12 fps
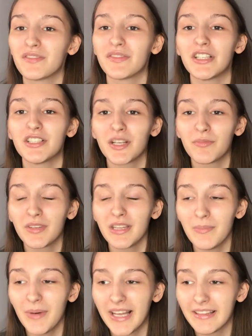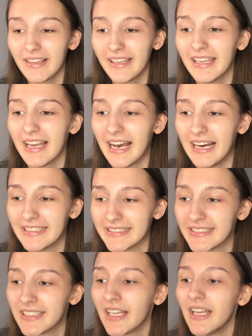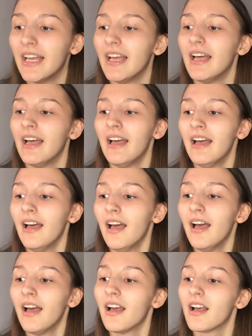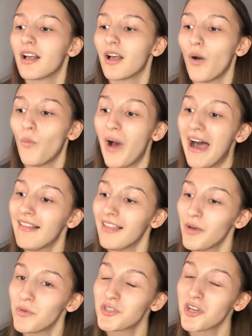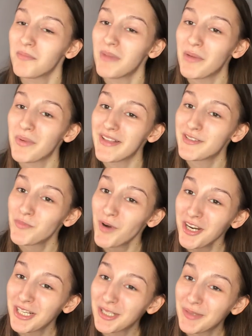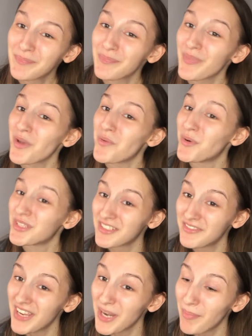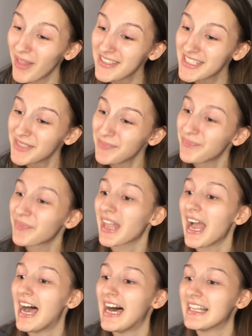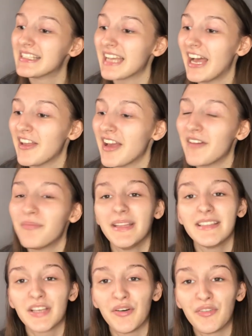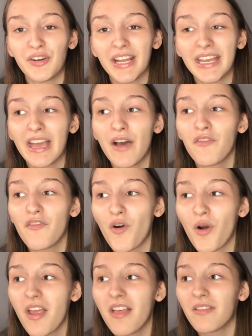flared up really badly, and while I was on my way to work, wasn't very pleasant, and I have been suffering for